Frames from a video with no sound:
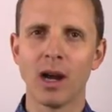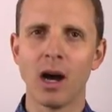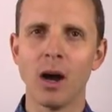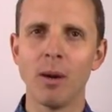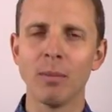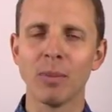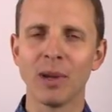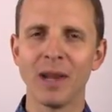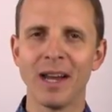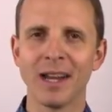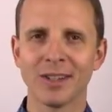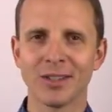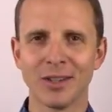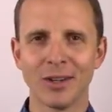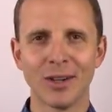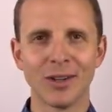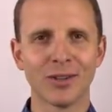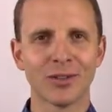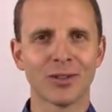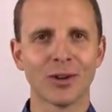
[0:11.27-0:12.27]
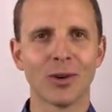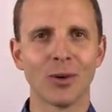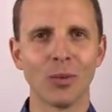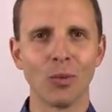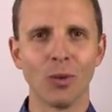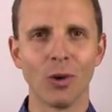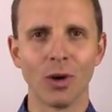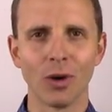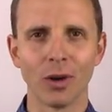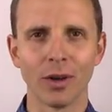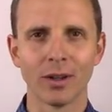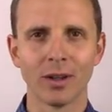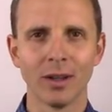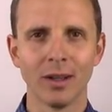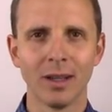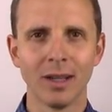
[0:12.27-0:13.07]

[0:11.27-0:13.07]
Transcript: complex, and uncertain world.